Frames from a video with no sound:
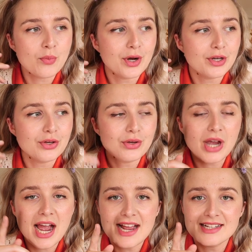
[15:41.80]
what you
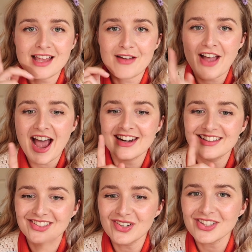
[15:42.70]
guys have had
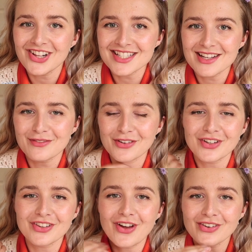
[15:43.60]
in your closet for
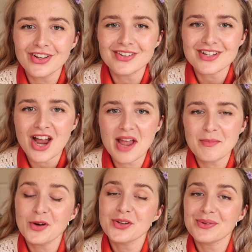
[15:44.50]
a long, long time,
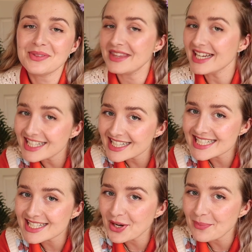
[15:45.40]
or you think
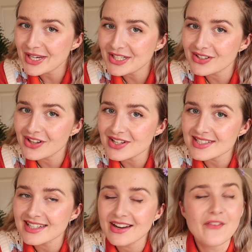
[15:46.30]
is gonna be in your
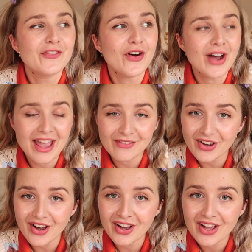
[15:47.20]
closet forever.
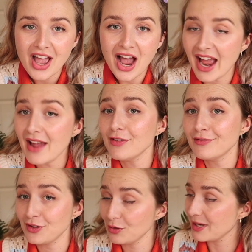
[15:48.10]
I have a
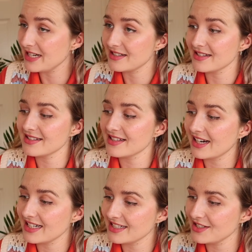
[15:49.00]
few pieces that
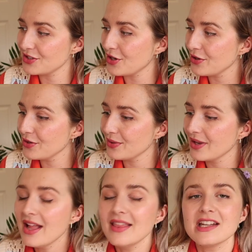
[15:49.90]
I didn't show you
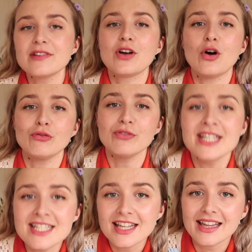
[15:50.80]
that I've got
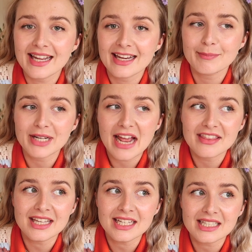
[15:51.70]
recently, but I
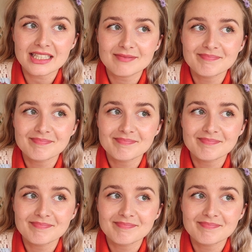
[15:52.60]
think